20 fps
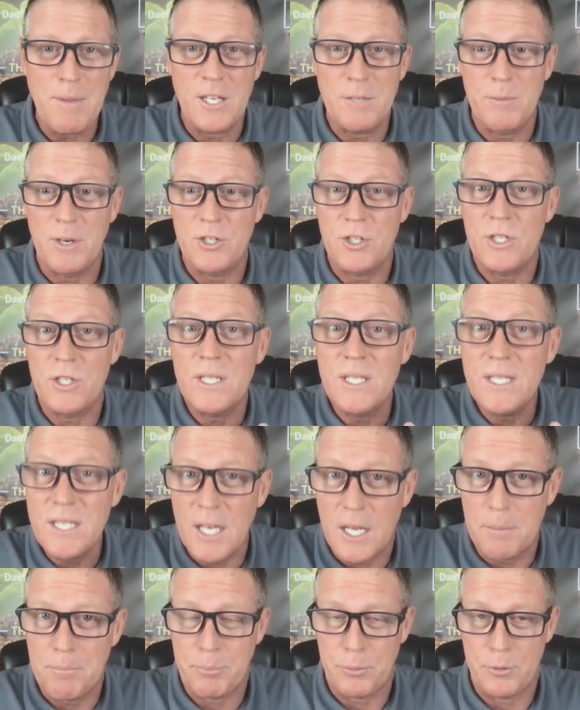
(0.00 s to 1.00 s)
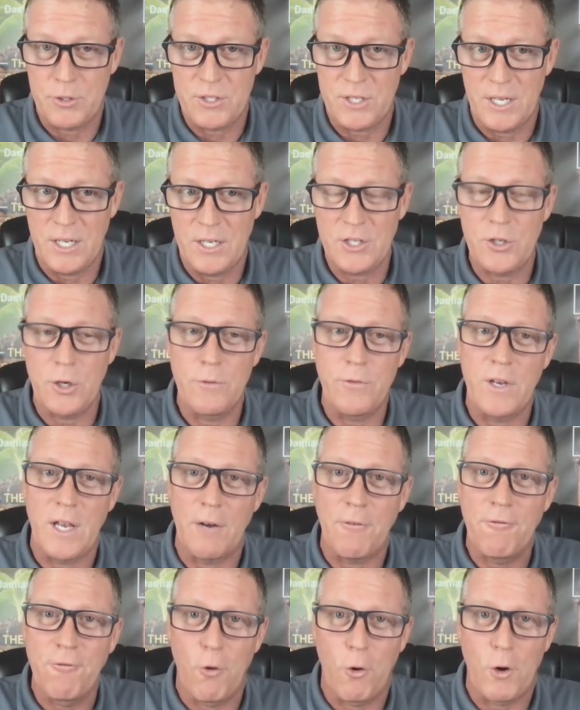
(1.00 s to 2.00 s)
as much as ten percent. So if you
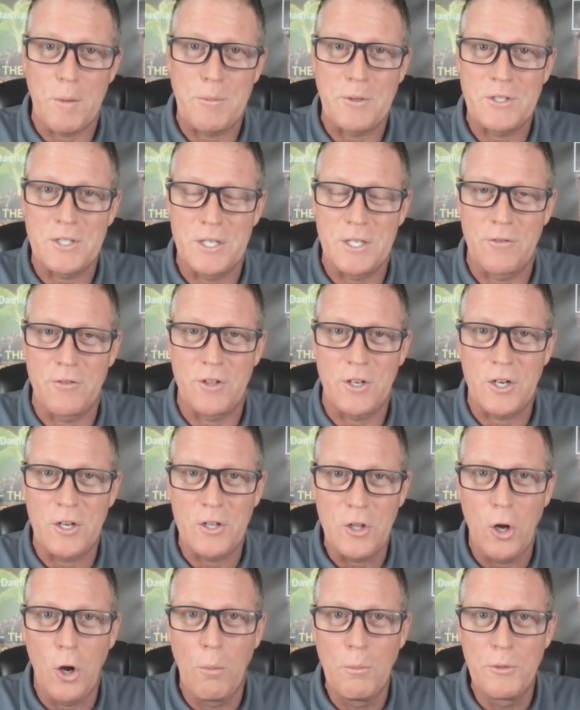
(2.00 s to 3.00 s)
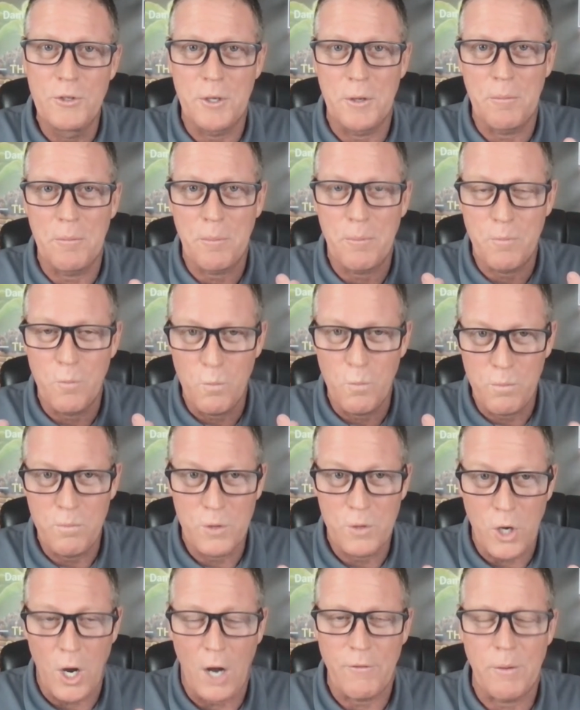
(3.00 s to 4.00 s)
got forty percent of the globe's
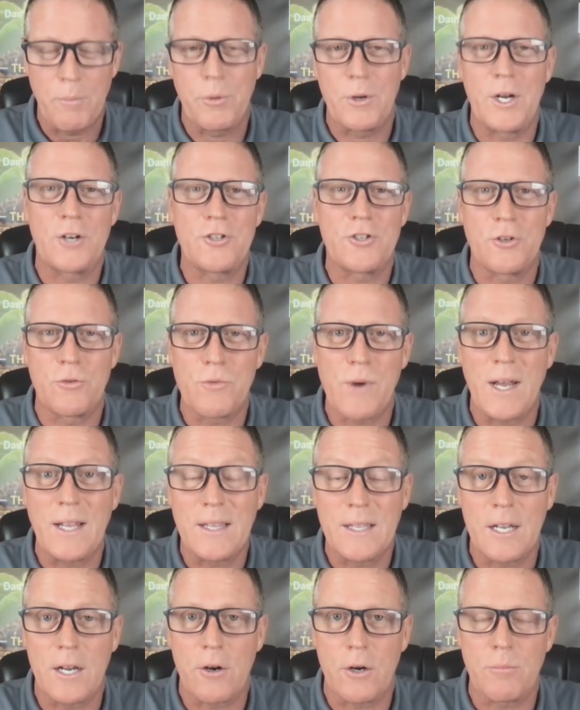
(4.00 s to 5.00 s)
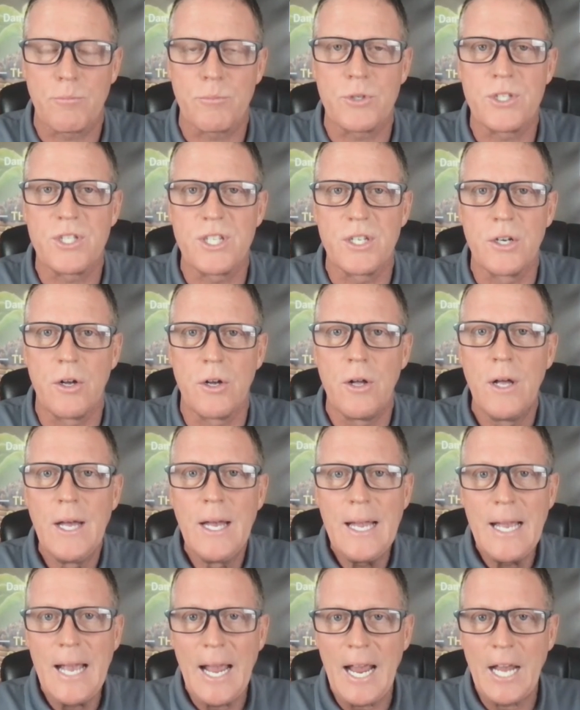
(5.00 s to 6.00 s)
coffee production right there in Brazil,
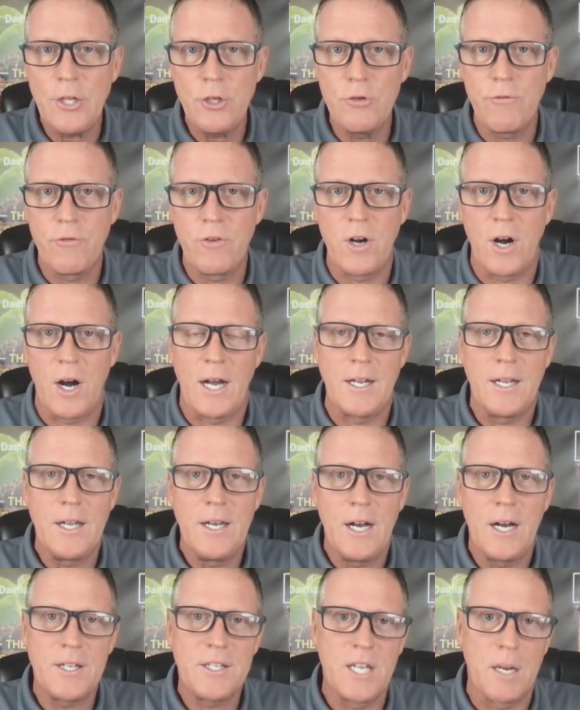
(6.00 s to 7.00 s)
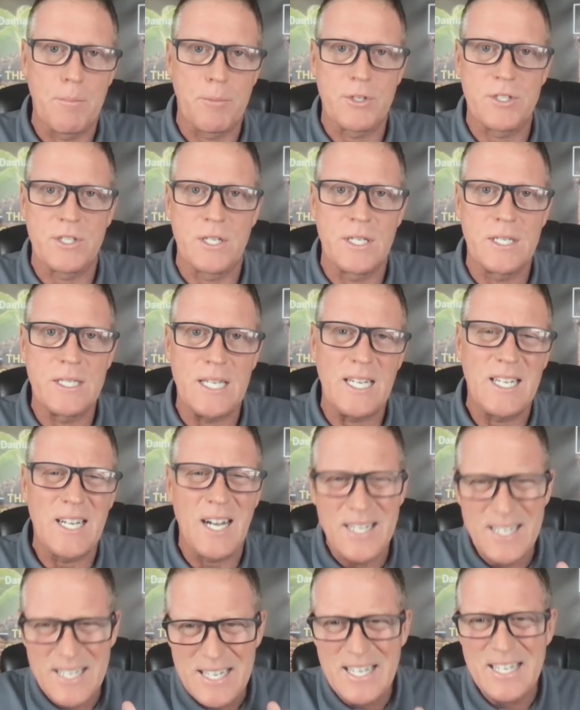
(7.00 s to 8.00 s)
and you've got a ten percent
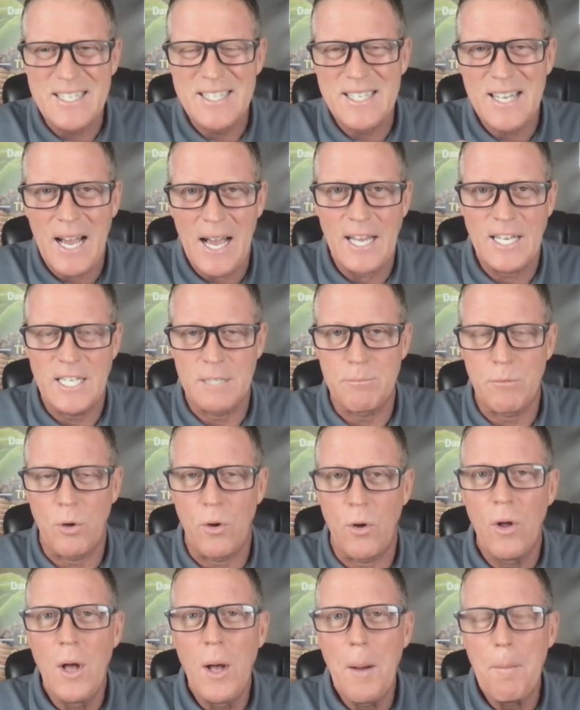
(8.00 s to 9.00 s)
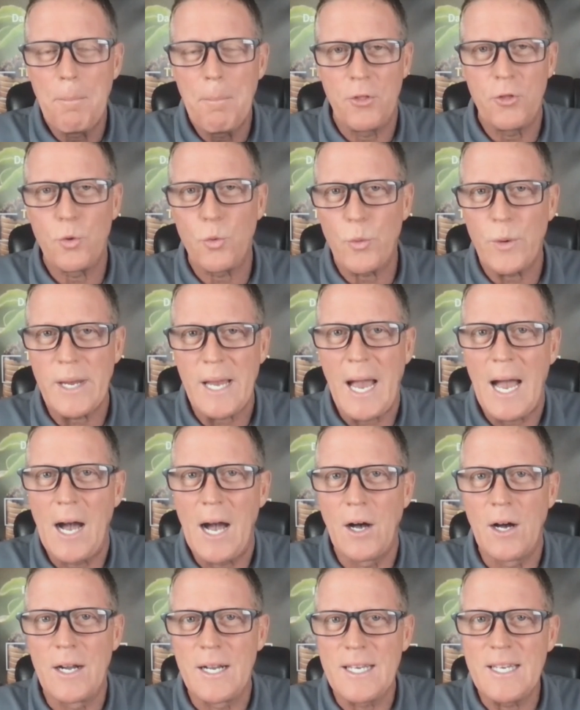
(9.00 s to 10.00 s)
deduct, it's sizable. But the
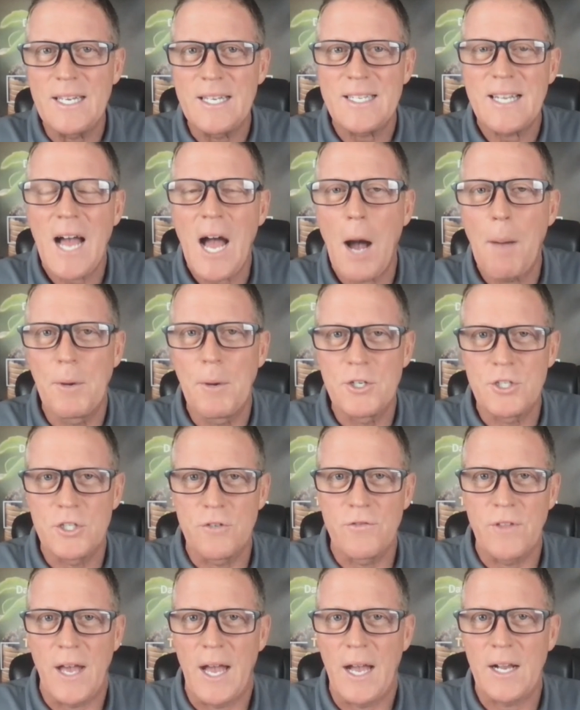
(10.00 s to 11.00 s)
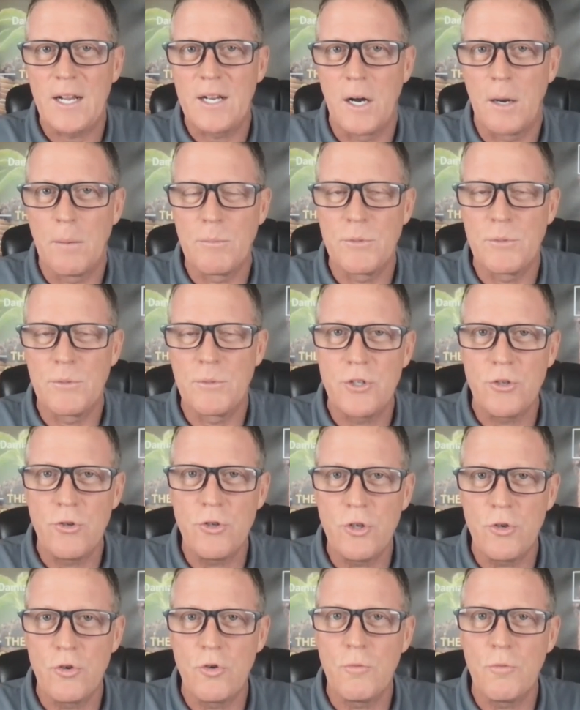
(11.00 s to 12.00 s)
reality is how much of that comes to
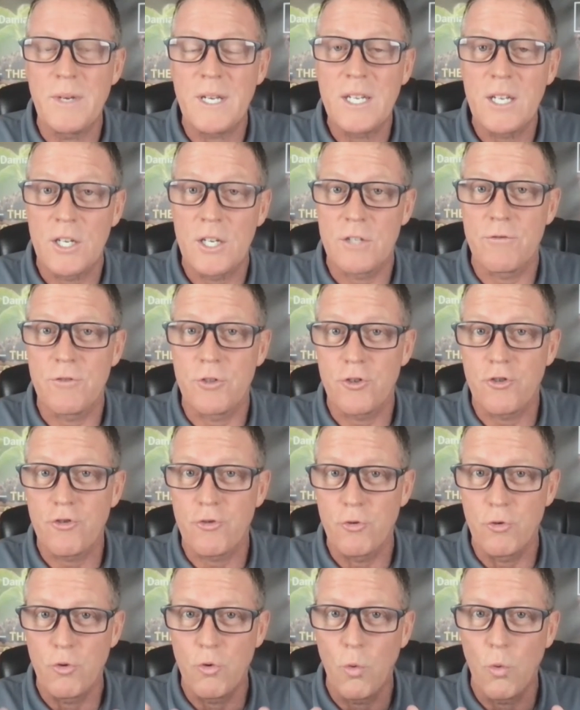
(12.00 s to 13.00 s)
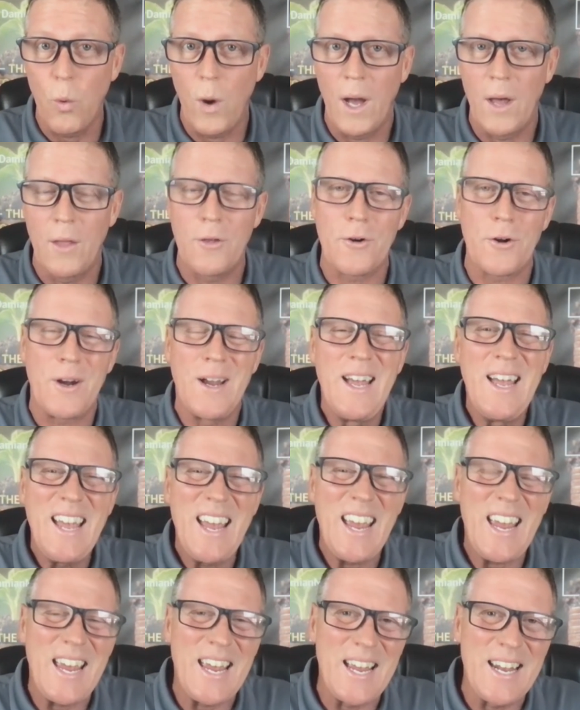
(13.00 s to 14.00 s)
you because of the true weather.
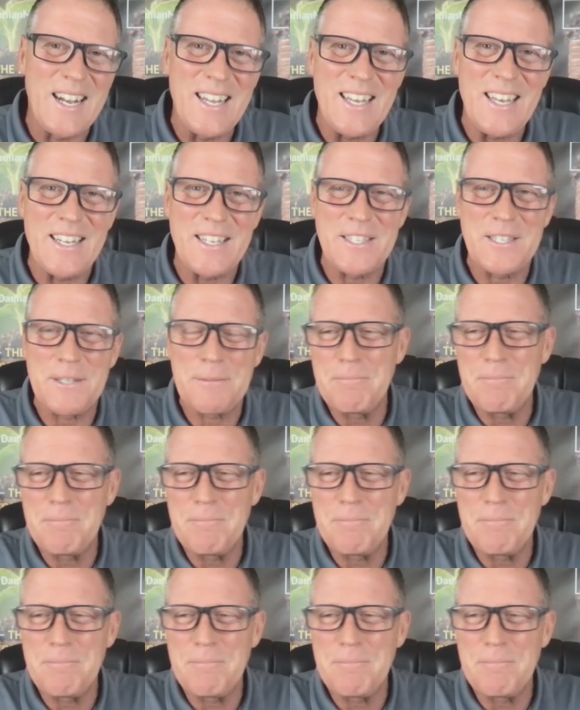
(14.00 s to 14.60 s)
And it's